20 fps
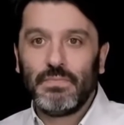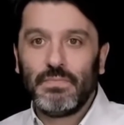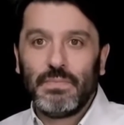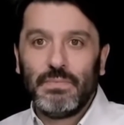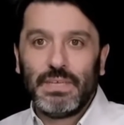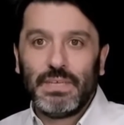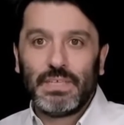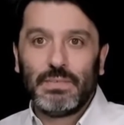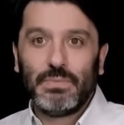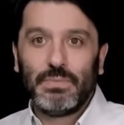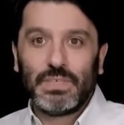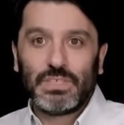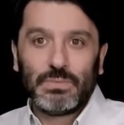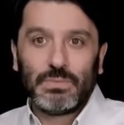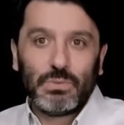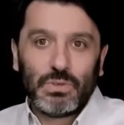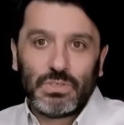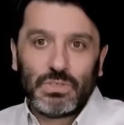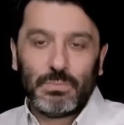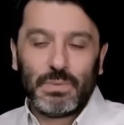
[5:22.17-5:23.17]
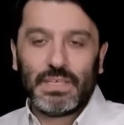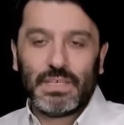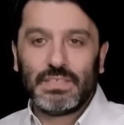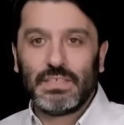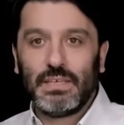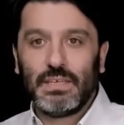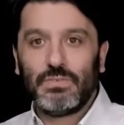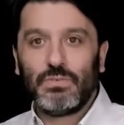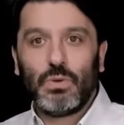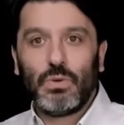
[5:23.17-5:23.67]
These principles must
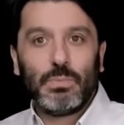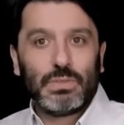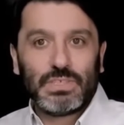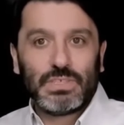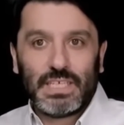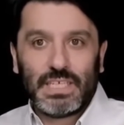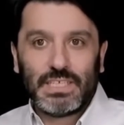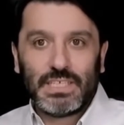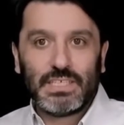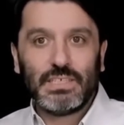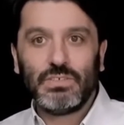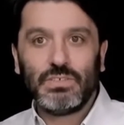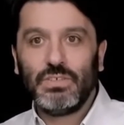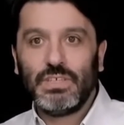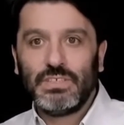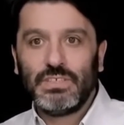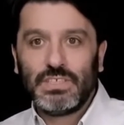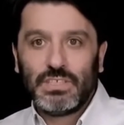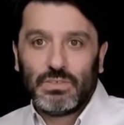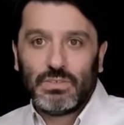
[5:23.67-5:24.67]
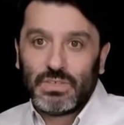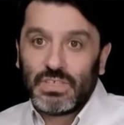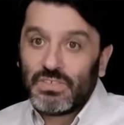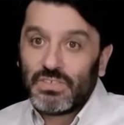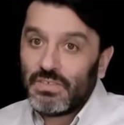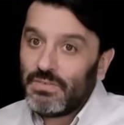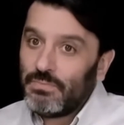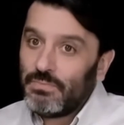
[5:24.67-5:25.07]
therefore be taken into consideration